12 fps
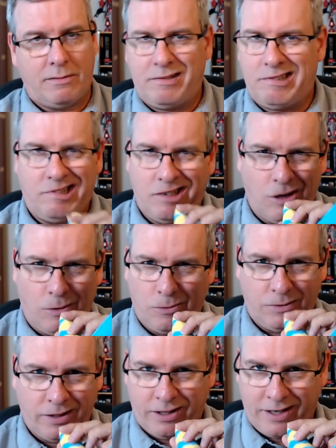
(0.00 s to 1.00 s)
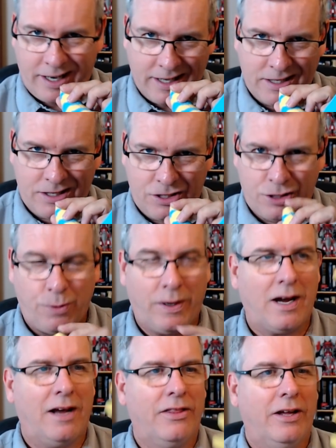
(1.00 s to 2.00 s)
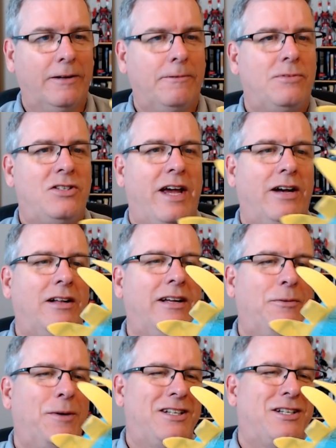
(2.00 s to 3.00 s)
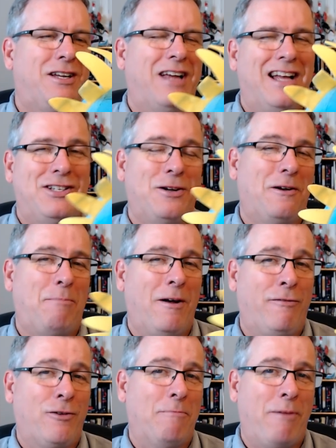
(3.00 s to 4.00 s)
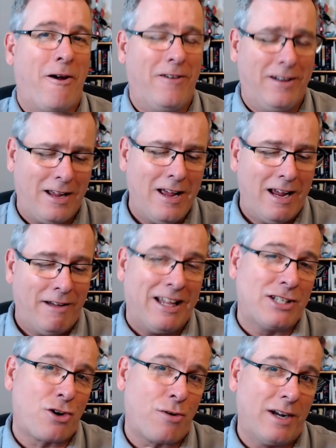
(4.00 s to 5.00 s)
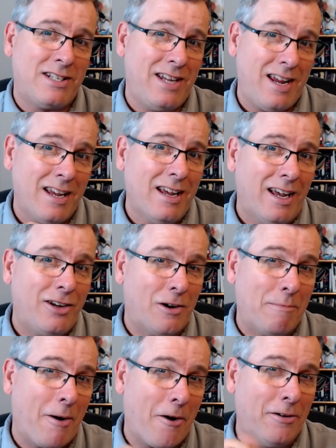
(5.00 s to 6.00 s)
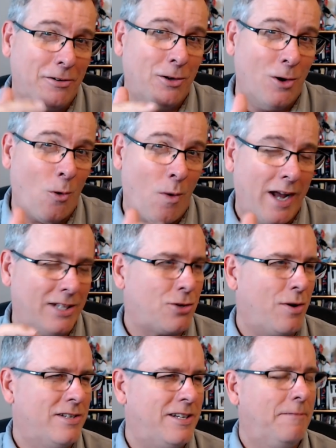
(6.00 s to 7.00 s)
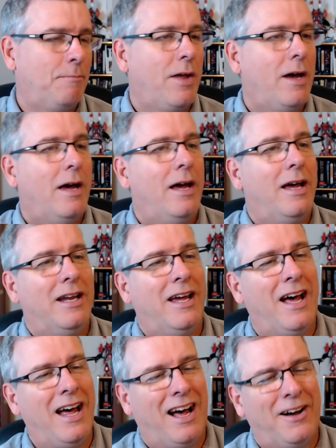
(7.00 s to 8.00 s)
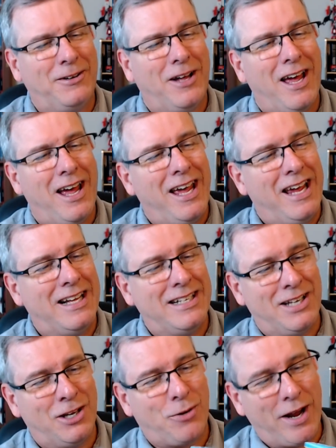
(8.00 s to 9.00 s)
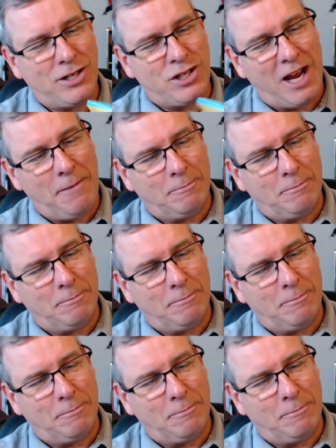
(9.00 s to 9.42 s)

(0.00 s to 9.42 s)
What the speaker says: little kids chewing on the tail, which if you're a parent, if that's crusty, you're a parent, you know why it's crusty. Anyhow, he is in great shape.